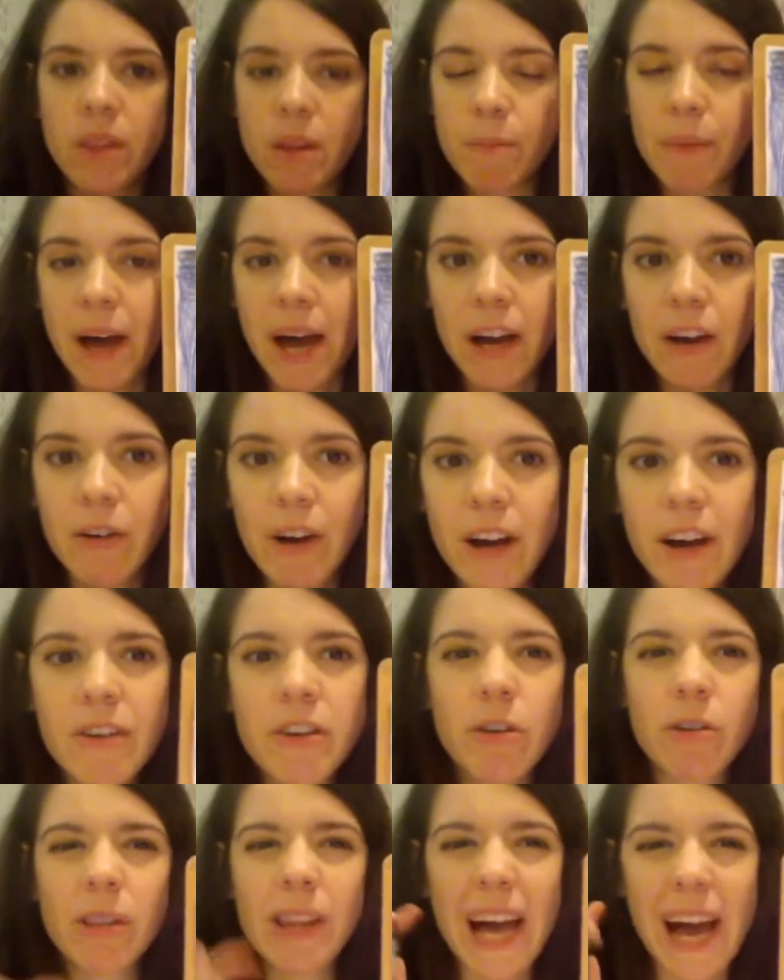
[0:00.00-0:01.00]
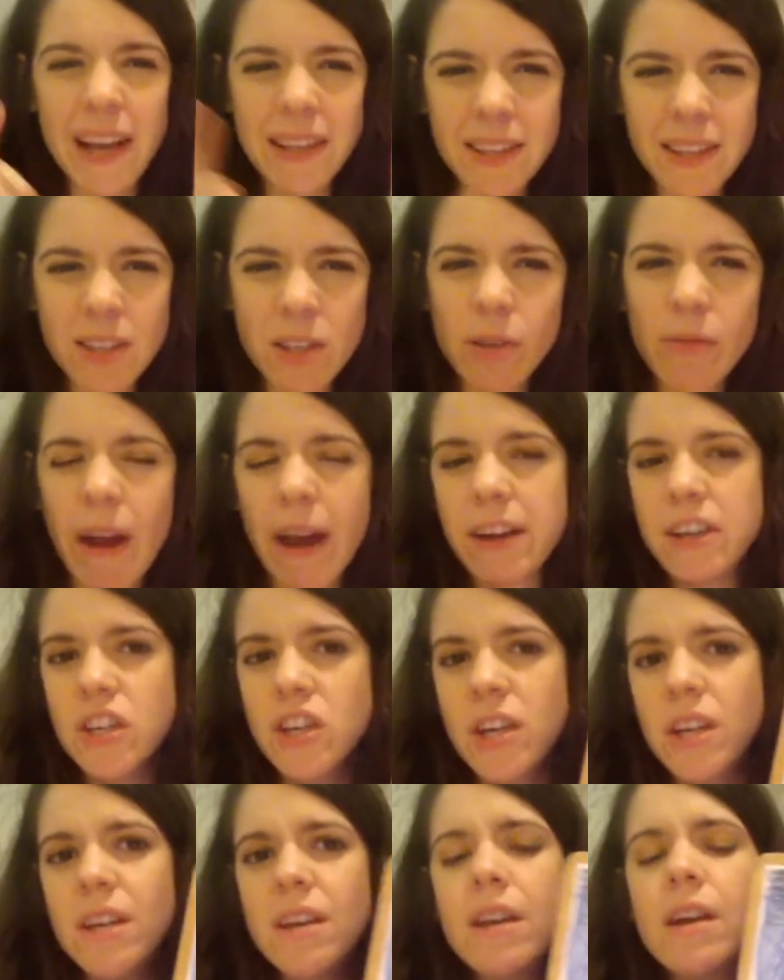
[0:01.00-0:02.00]
with the background. Your last
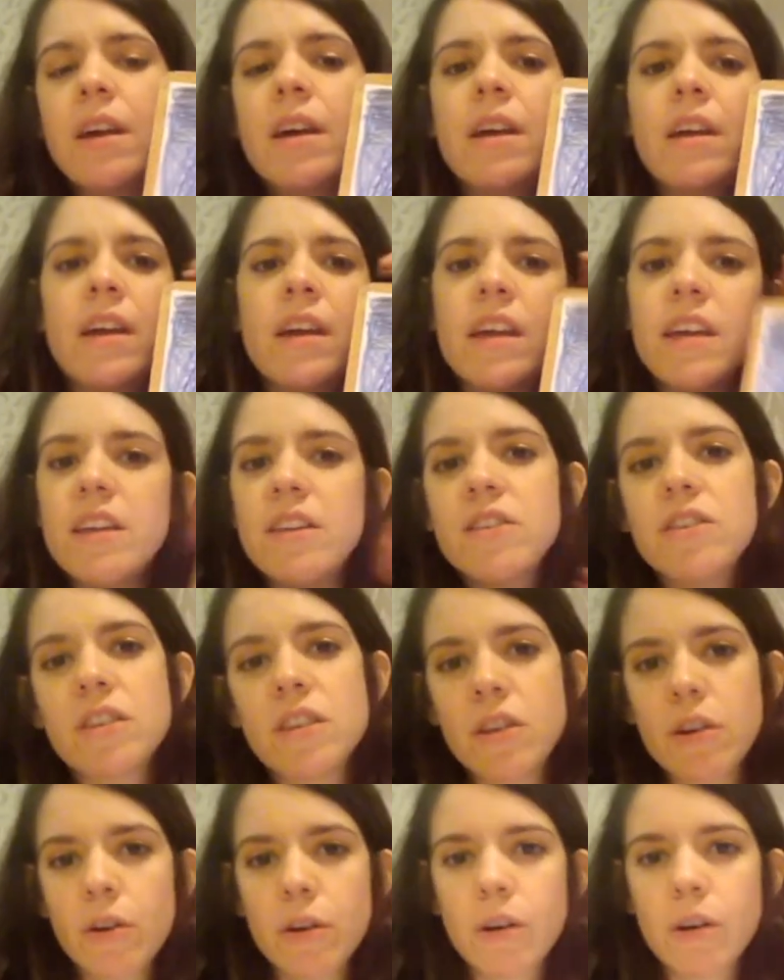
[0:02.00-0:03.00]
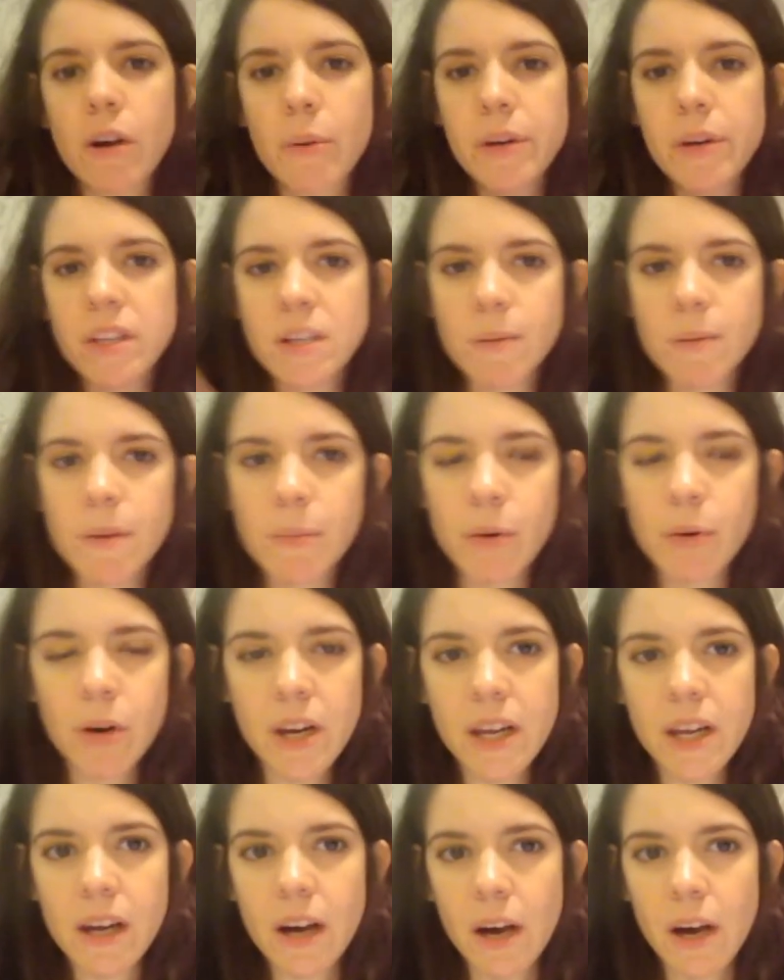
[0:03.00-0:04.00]
direction is you're going to be
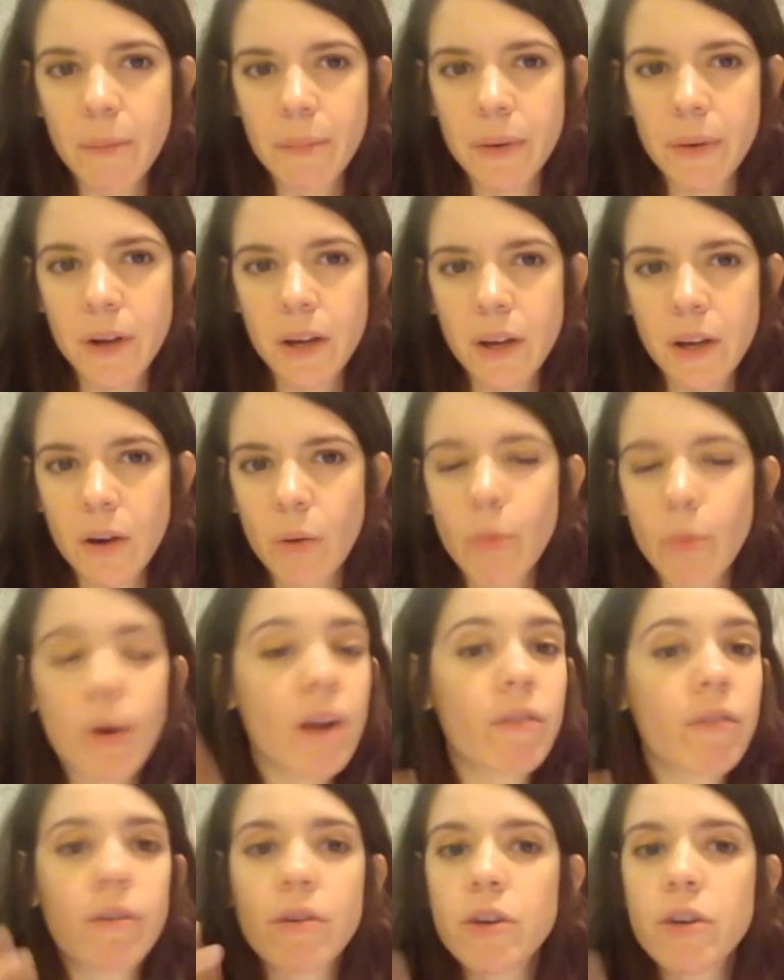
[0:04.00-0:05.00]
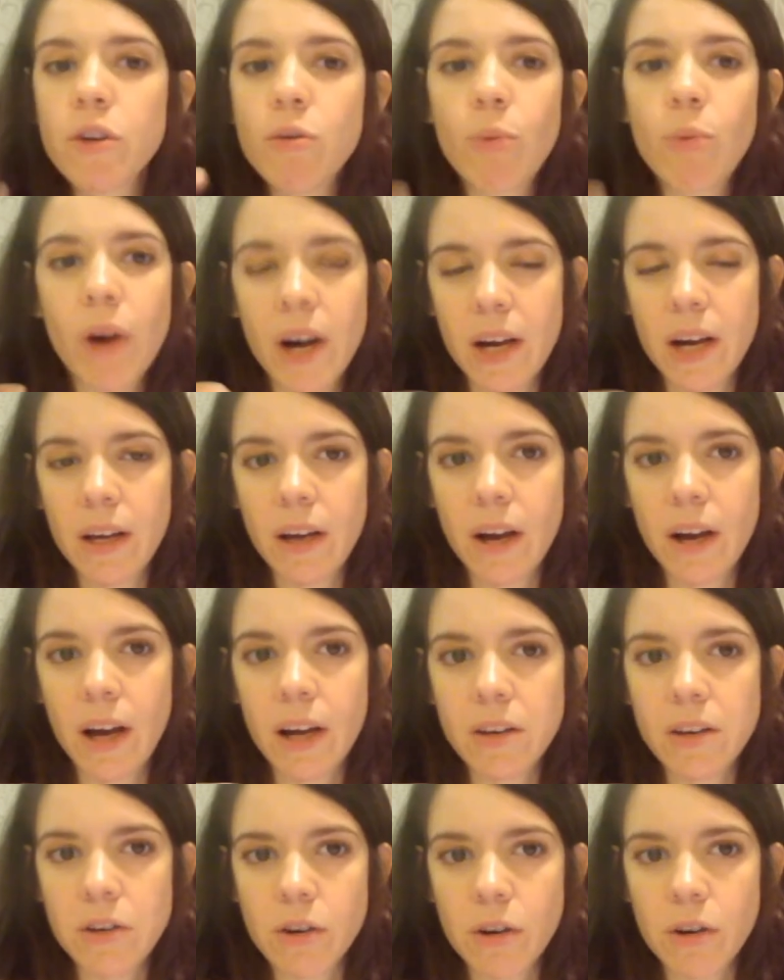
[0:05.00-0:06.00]
putting up whatever you want
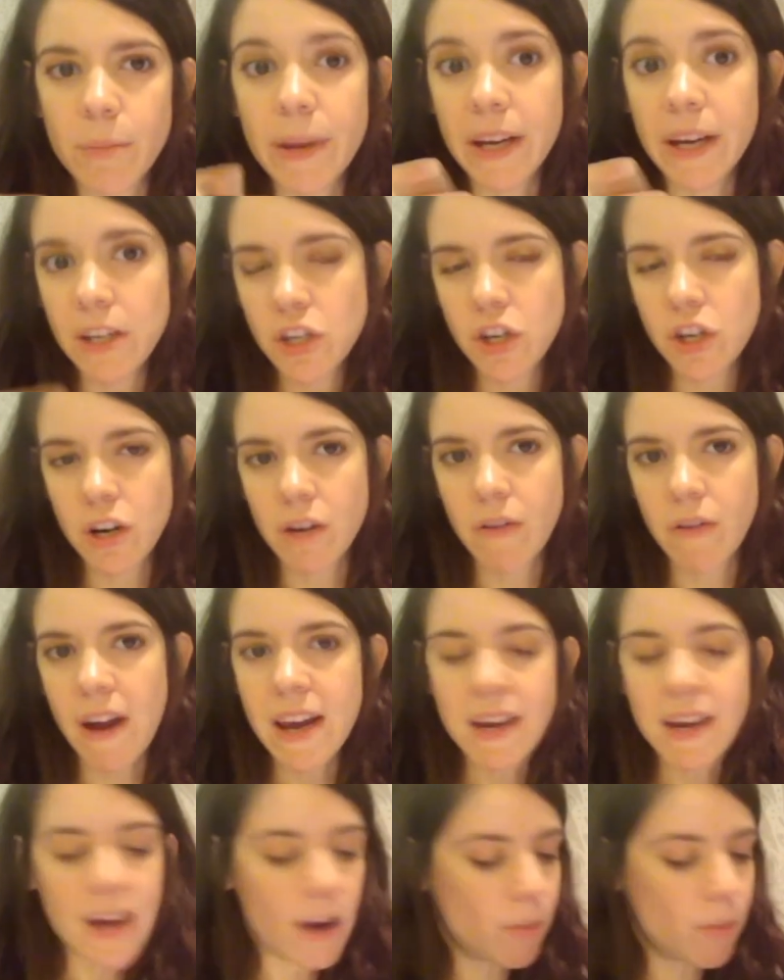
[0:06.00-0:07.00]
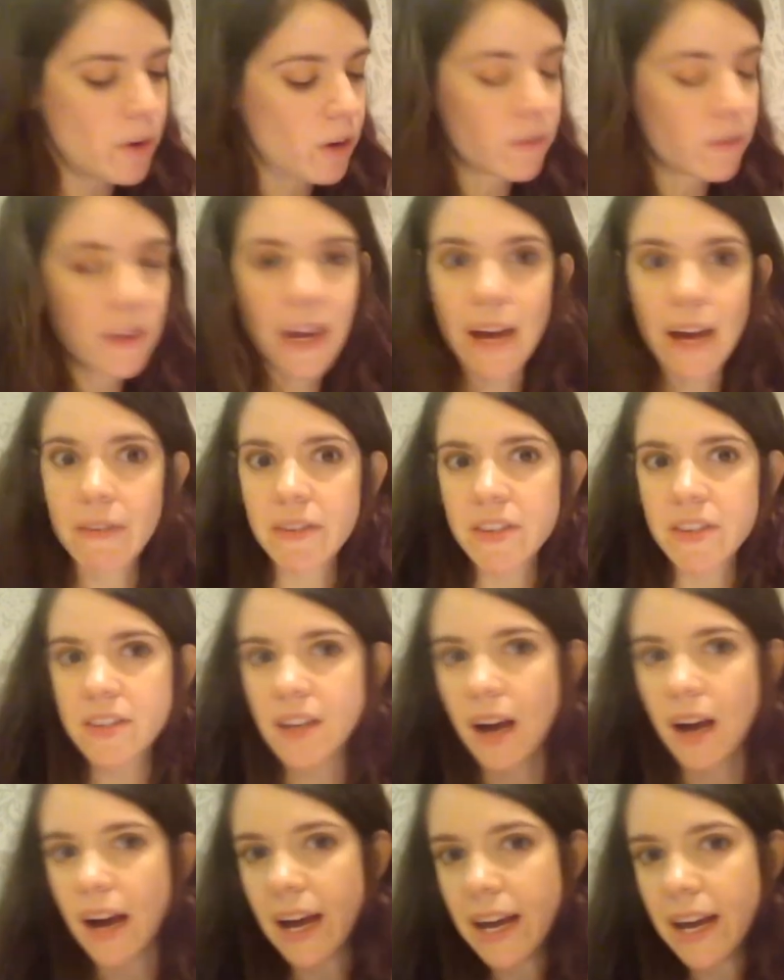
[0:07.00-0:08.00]
on your picture. Right now we only have a
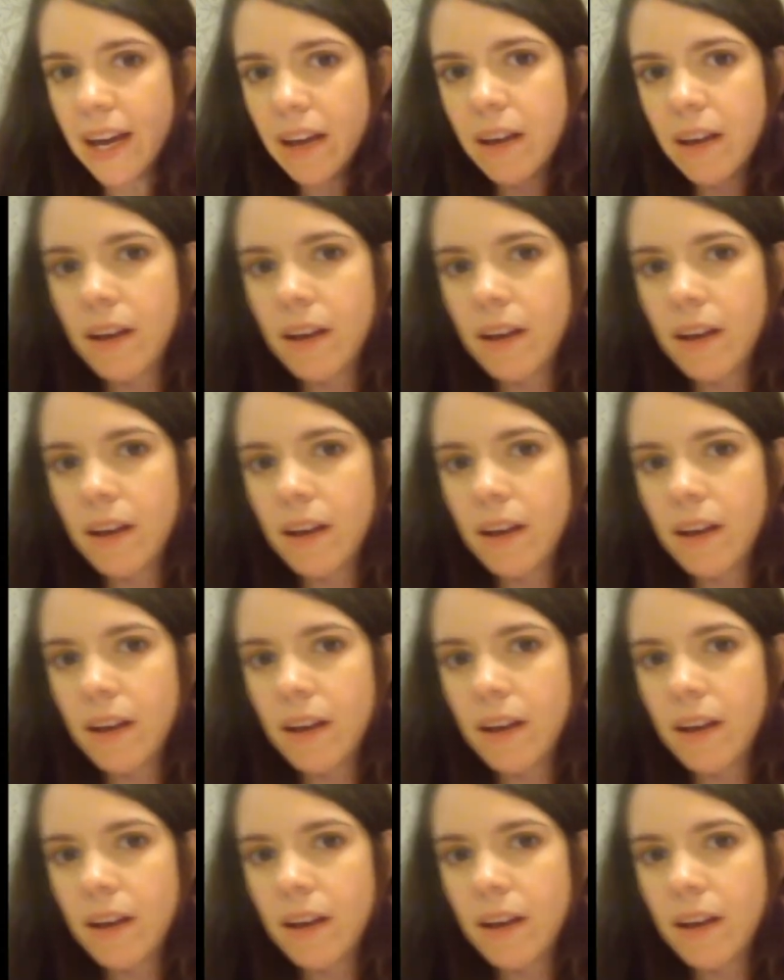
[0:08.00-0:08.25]
sky.